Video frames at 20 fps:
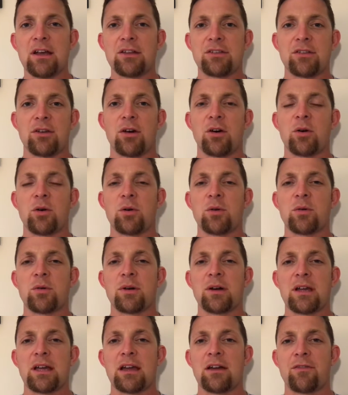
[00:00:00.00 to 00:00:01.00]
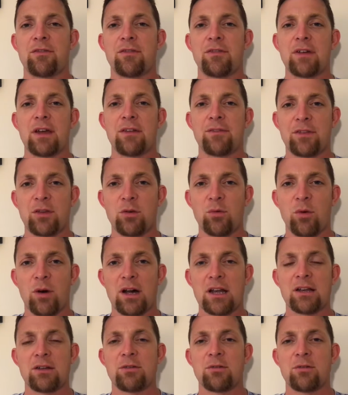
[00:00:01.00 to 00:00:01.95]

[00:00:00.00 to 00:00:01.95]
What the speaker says: So if you want